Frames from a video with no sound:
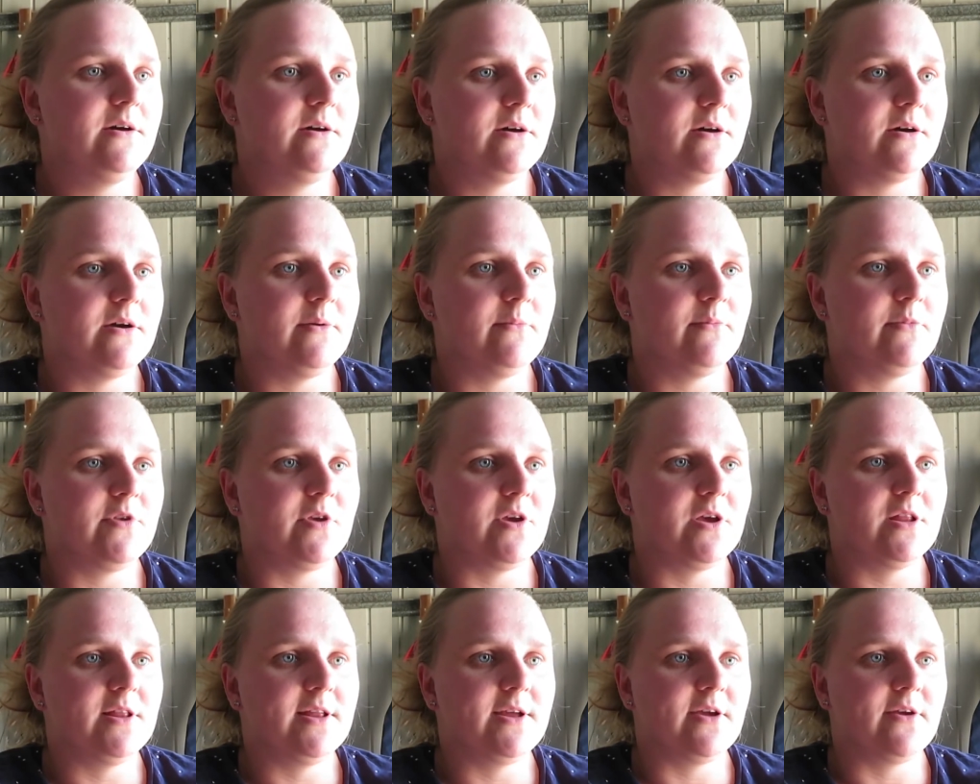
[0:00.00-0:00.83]
I'm
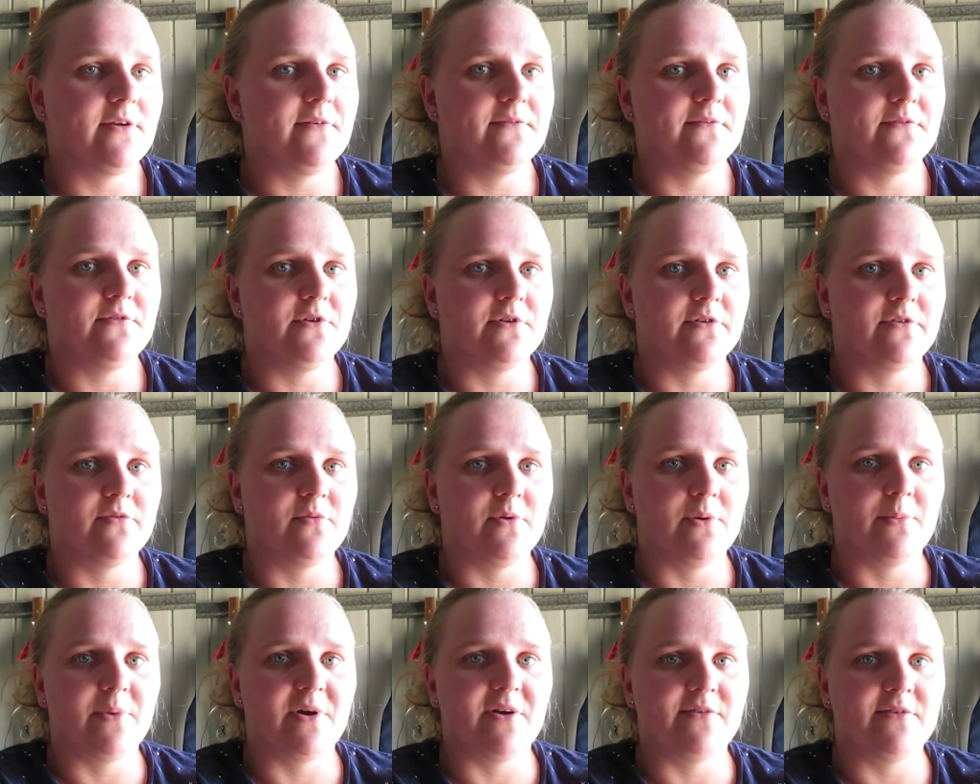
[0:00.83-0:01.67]
totally going for a
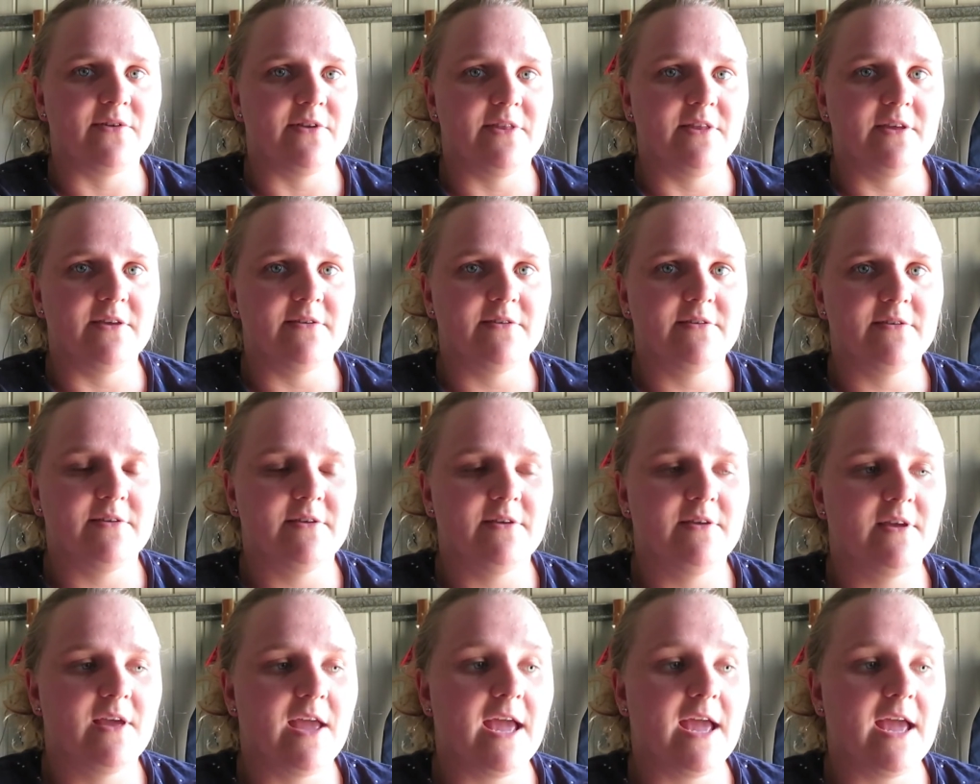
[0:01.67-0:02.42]
swim after this.